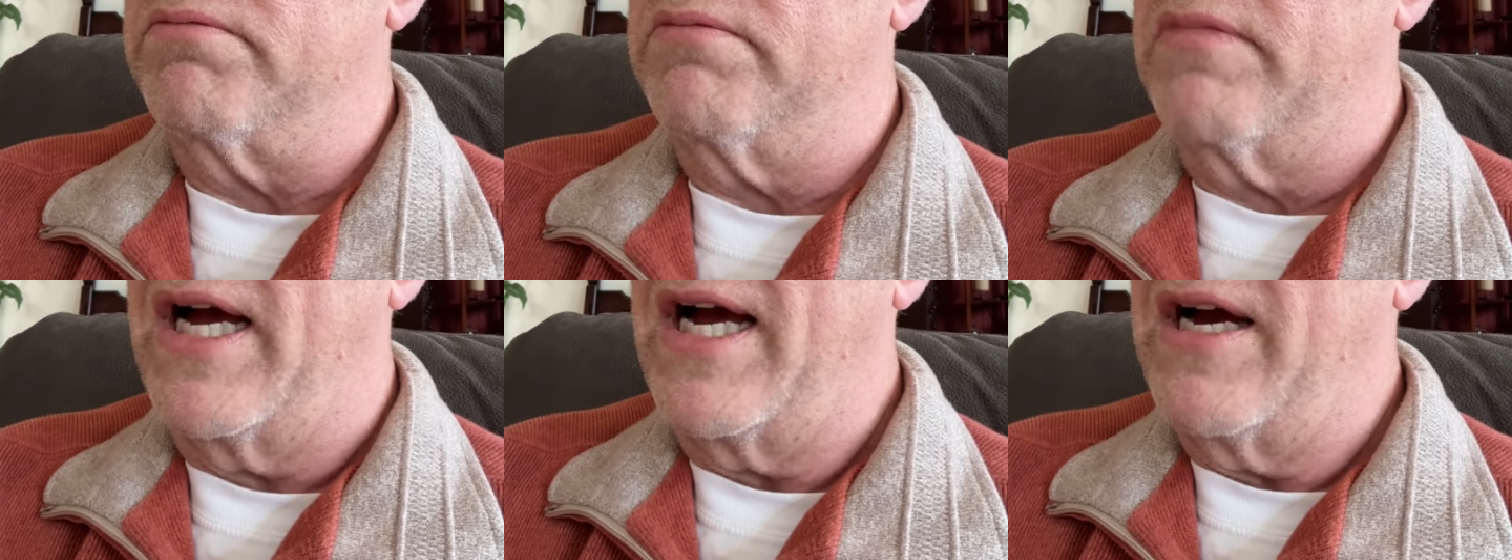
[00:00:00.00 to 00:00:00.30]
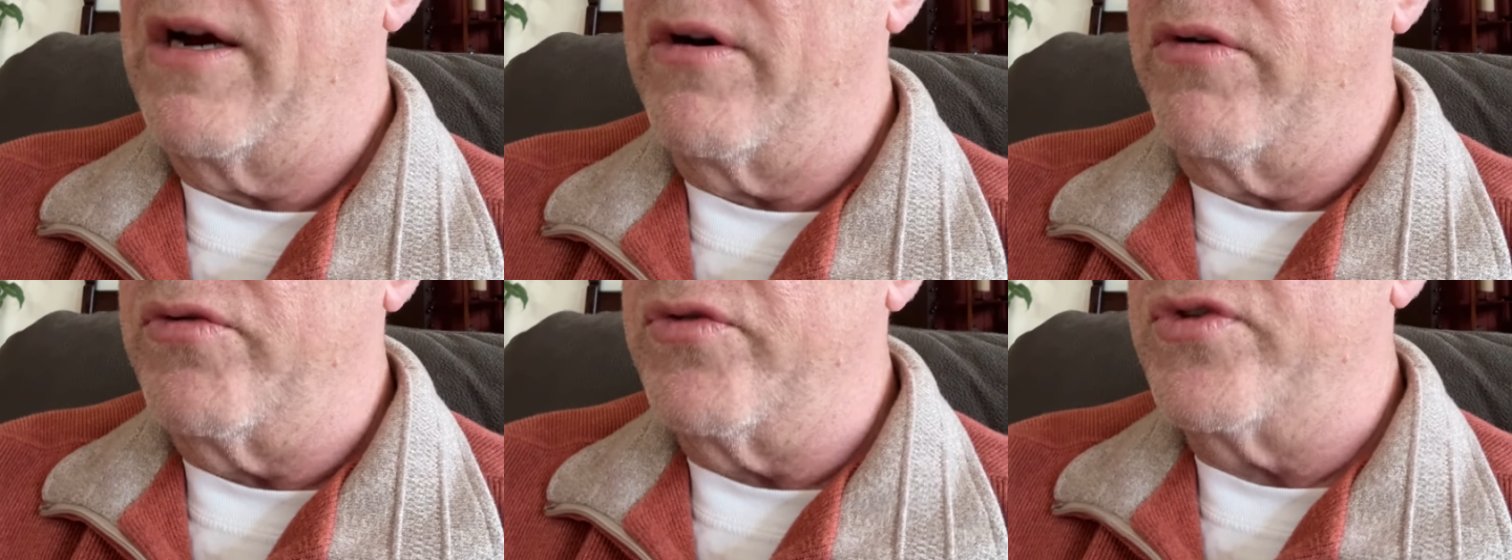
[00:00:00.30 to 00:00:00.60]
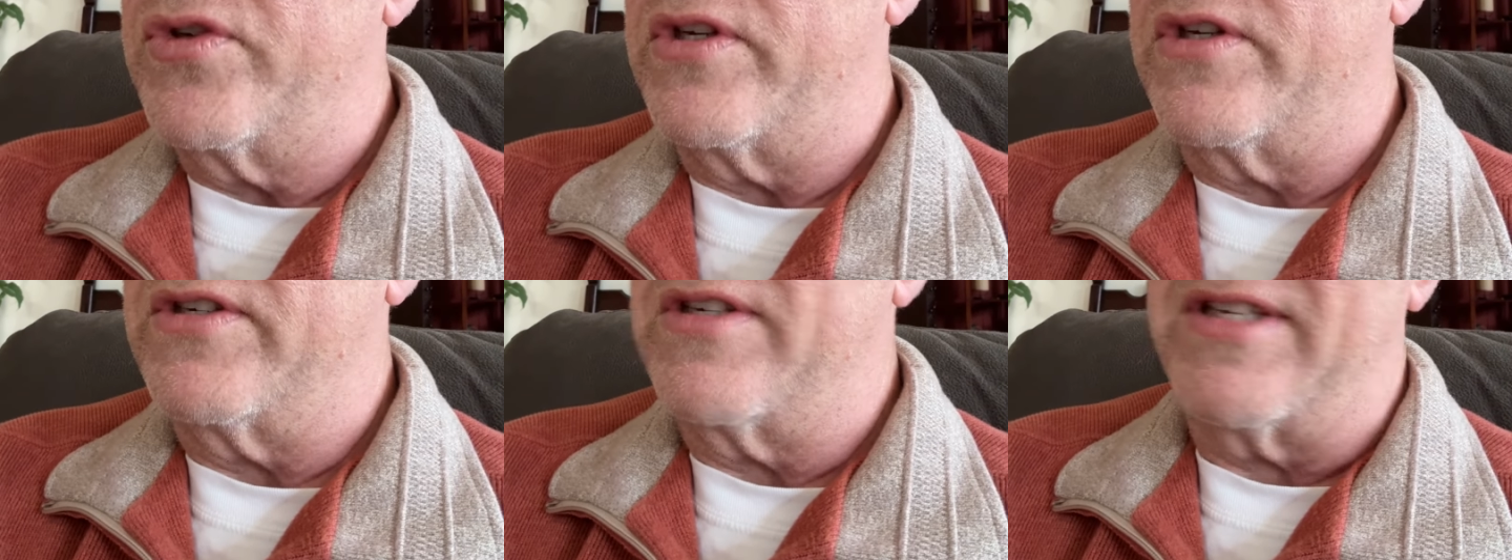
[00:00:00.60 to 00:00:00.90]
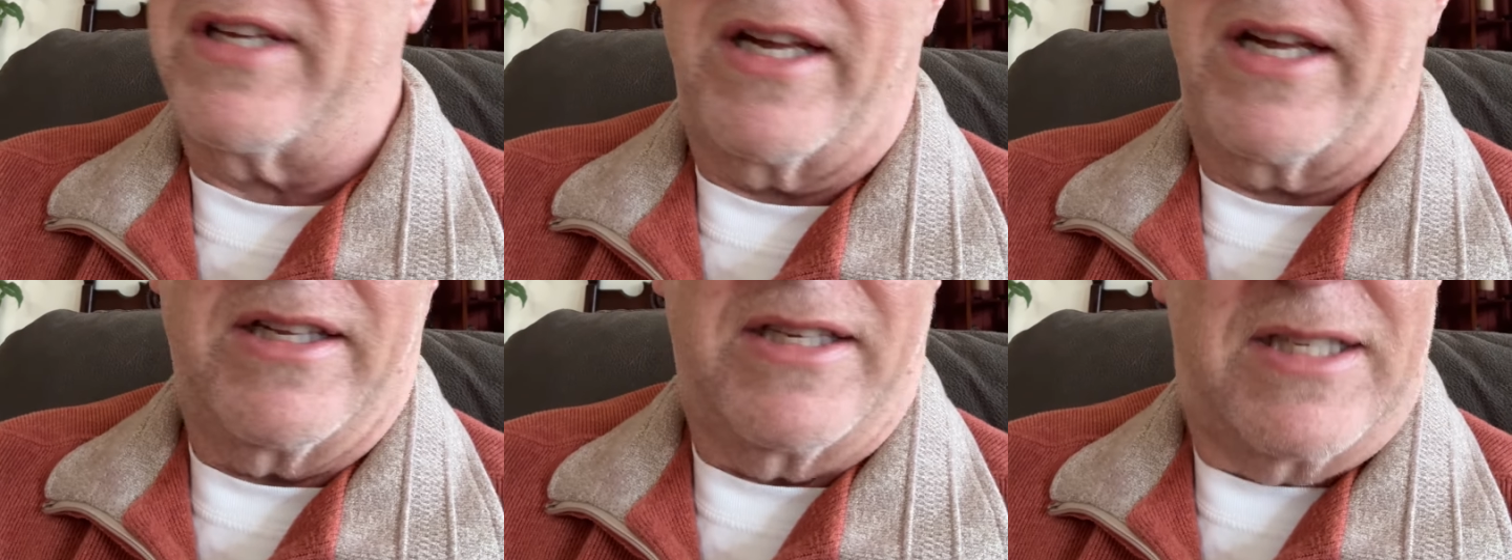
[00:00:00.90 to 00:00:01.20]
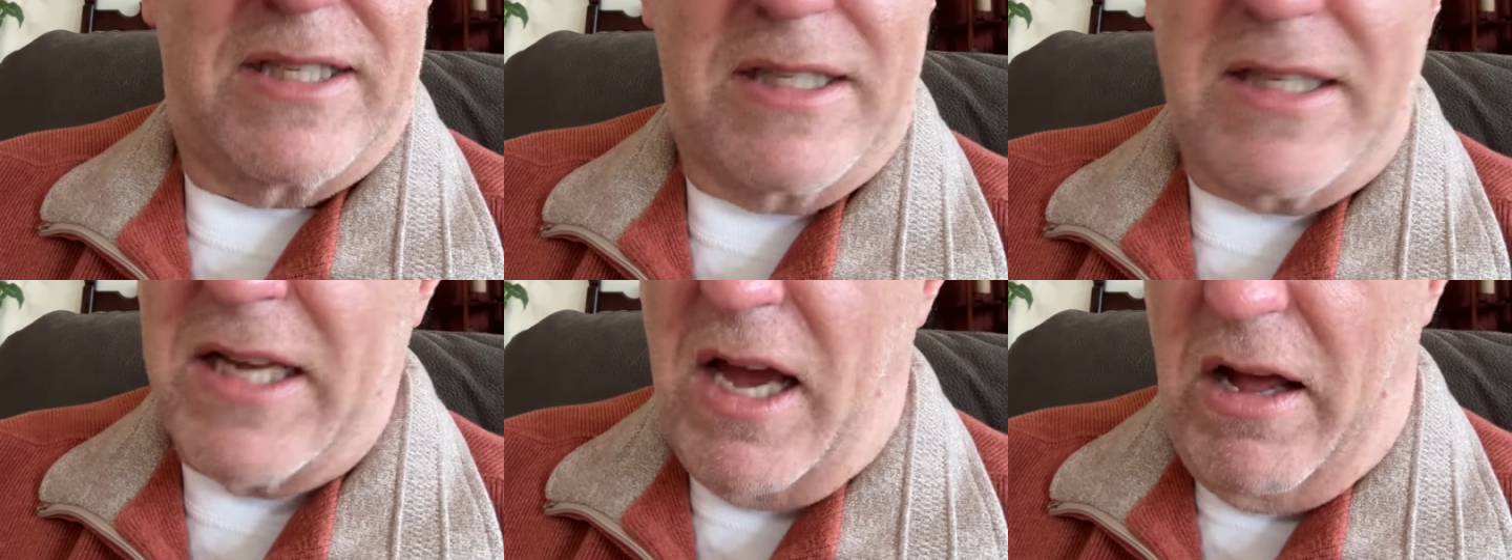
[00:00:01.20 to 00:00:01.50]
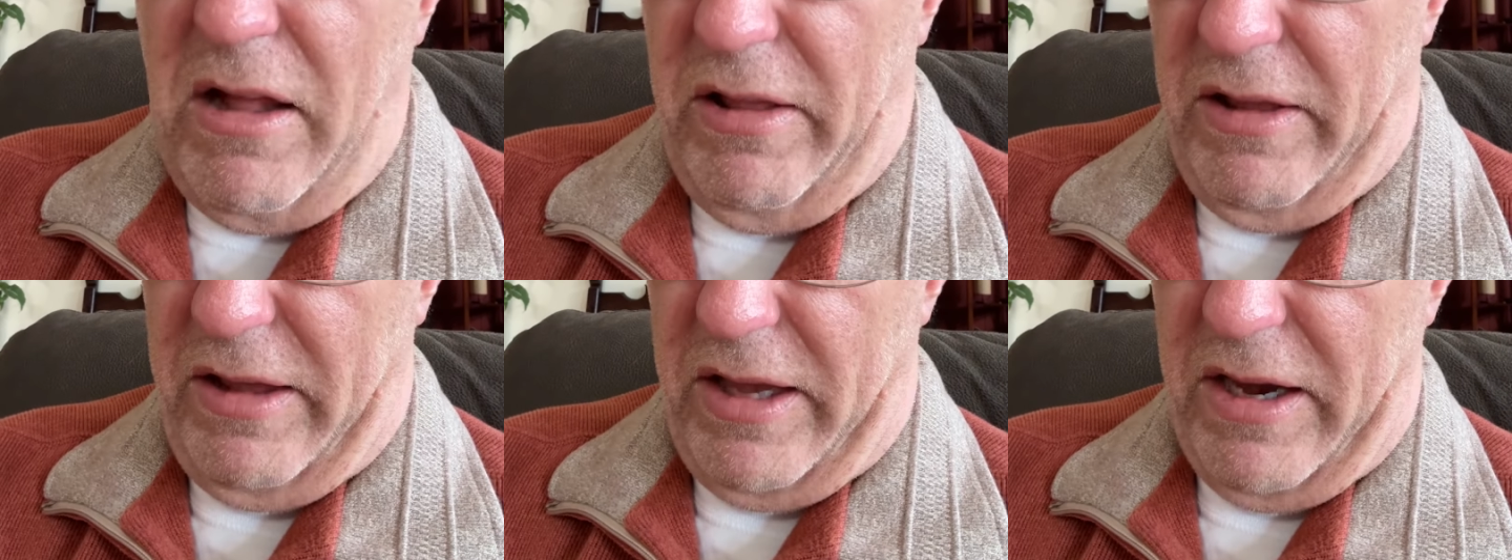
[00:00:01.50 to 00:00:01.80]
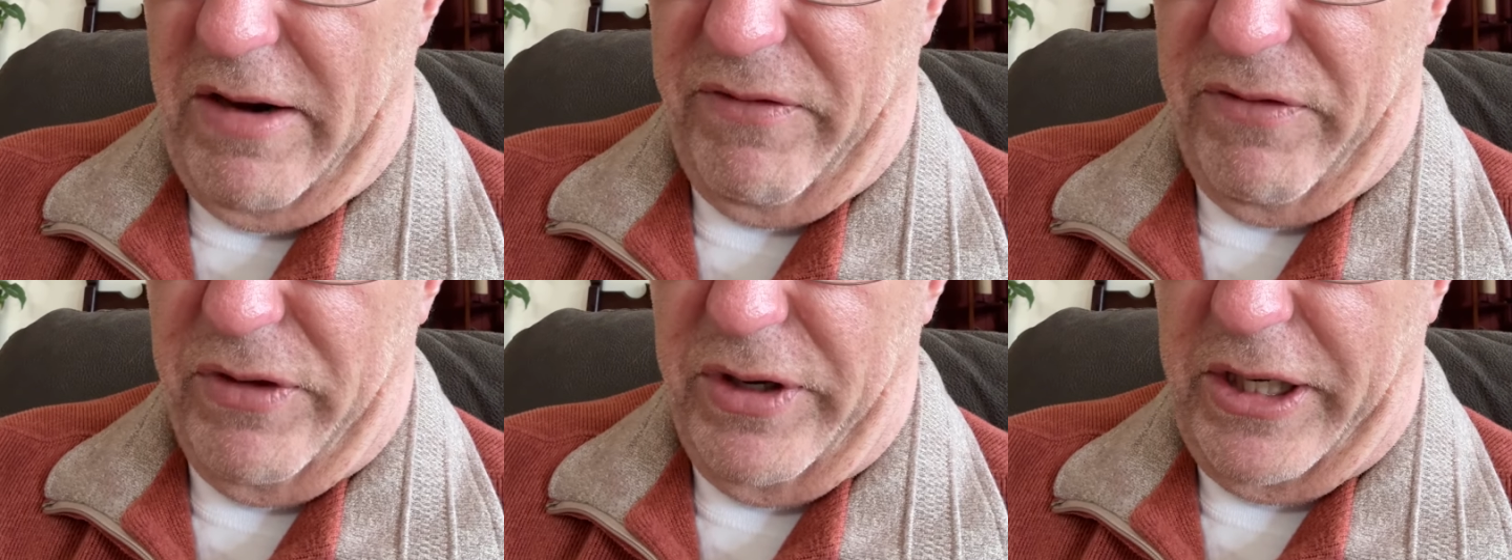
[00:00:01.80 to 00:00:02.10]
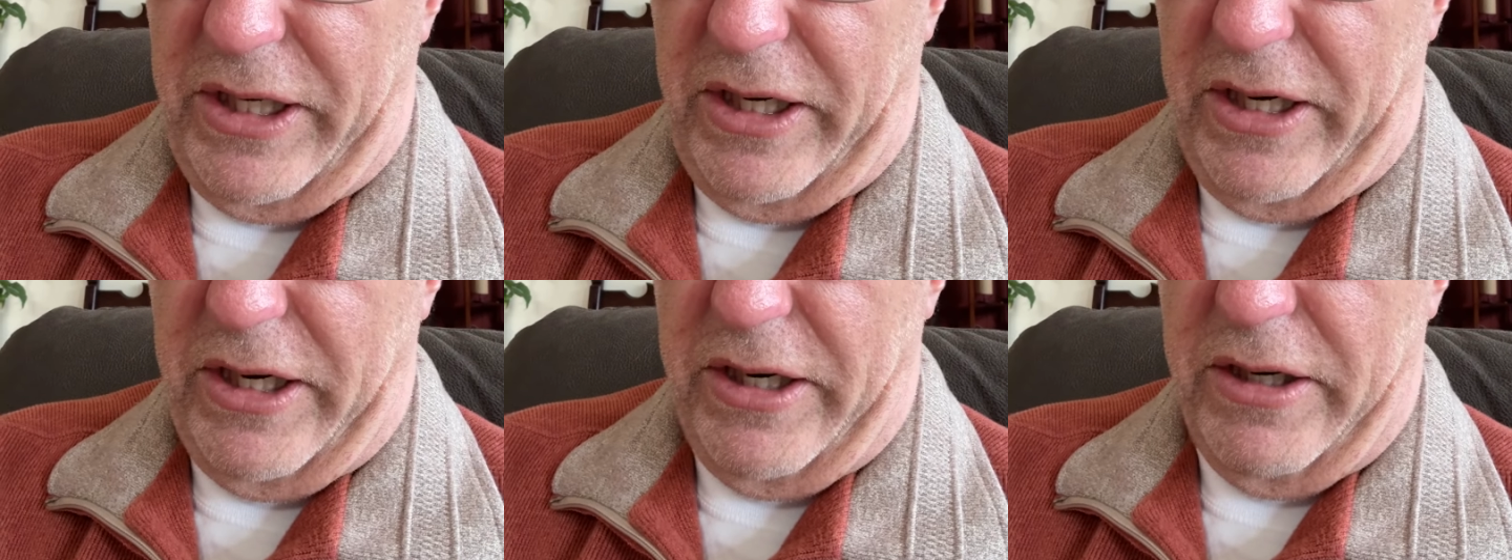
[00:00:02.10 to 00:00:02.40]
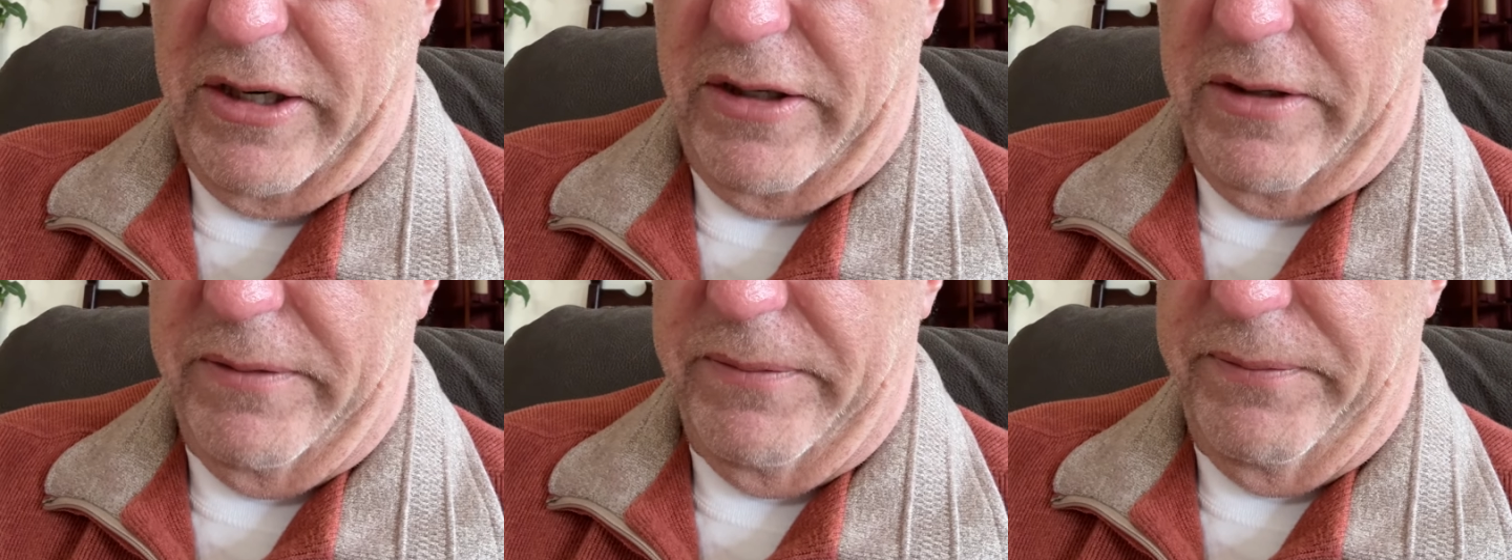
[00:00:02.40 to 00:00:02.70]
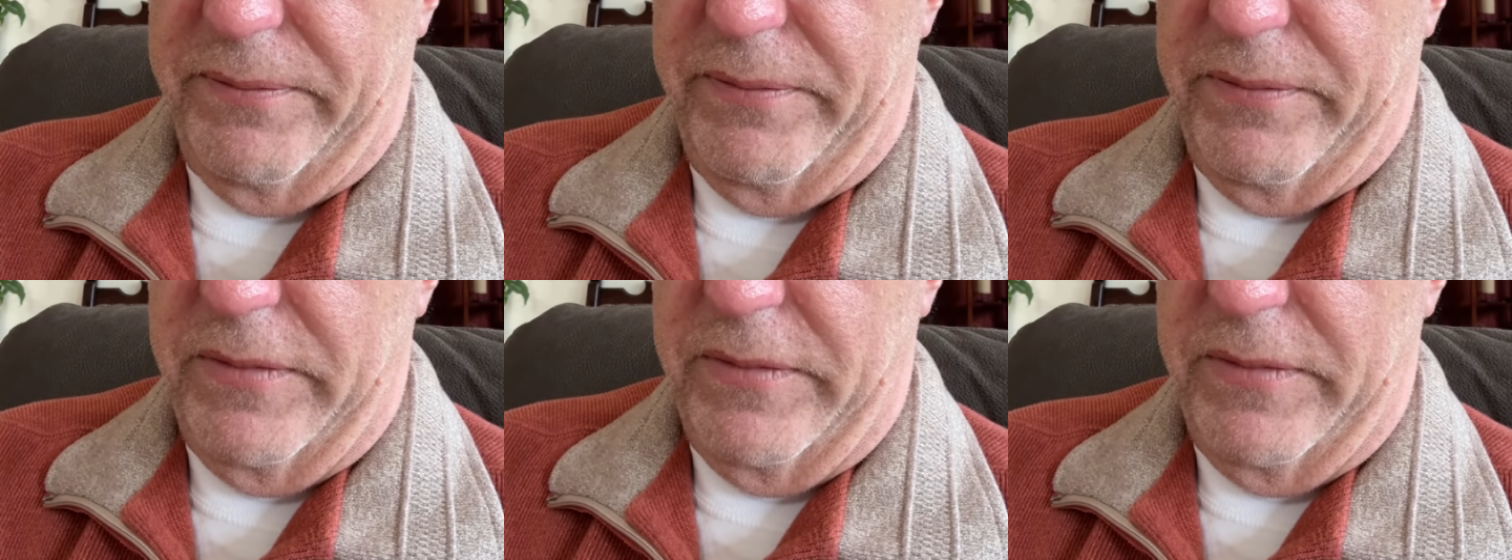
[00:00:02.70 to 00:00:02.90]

houses that sell every year.